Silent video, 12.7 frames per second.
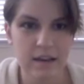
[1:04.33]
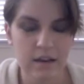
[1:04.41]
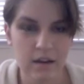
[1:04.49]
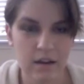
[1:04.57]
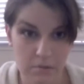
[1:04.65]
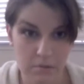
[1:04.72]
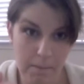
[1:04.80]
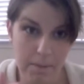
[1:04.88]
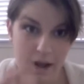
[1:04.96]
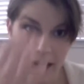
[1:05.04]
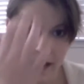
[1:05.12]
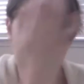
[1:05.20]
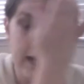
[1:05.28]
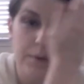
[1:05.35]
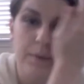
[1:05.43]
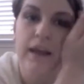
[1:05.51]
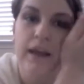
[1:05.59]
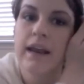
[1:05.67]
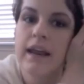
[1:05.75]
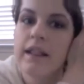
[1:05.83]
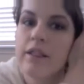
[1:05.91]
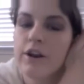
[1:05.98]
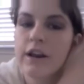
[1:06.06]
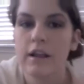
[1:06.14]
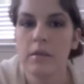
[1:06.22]
that Monday anyway, at
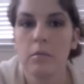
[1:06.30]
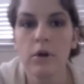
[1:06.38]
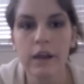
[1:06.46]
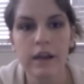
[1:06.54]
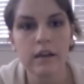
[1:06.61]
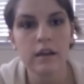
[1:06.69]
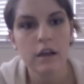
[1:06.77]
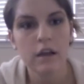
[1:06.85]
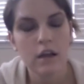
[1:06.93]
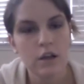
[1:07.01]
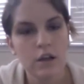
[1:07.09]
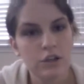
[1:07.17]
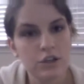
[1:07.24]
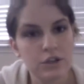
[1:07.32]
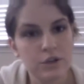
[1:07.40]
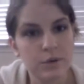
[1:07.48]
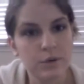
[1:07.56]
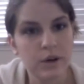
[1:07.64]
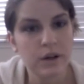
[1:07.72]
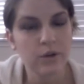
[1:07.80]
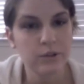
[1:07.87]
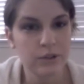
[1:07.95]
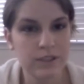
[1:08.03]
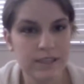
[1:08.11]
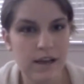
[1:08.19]
8:30 in the morning to do an
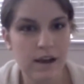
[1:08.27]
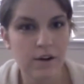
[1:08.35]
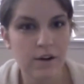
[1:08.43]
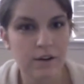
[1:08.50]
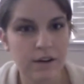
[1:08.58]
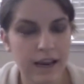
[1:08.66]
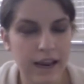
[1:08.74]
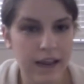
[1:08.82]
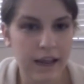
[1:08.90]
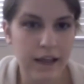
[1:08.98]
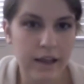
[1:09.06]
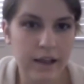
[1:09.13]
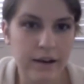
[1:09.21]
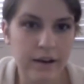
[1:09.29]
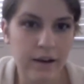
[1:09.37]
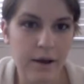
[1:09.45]
ultrasound. And